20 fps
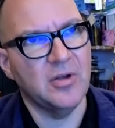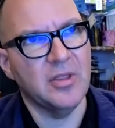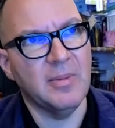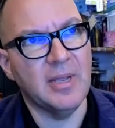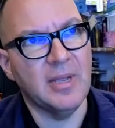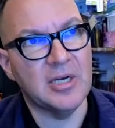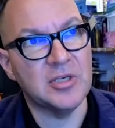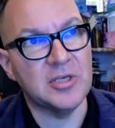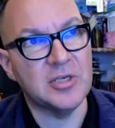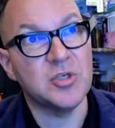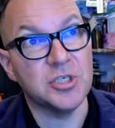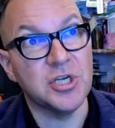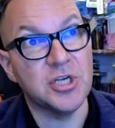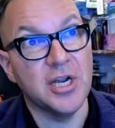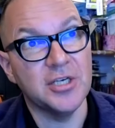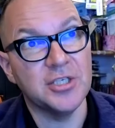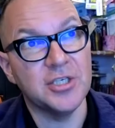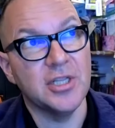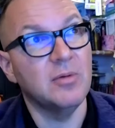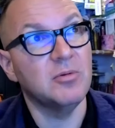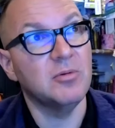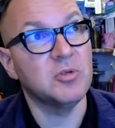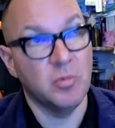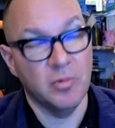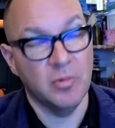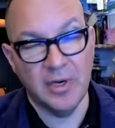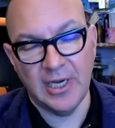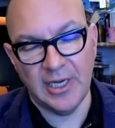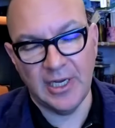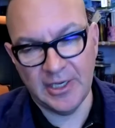They made a search engine that was
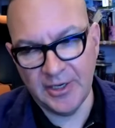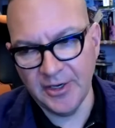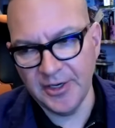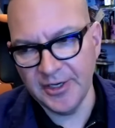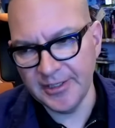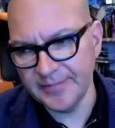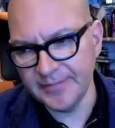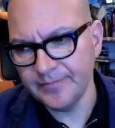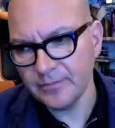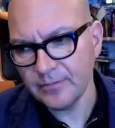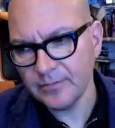really good.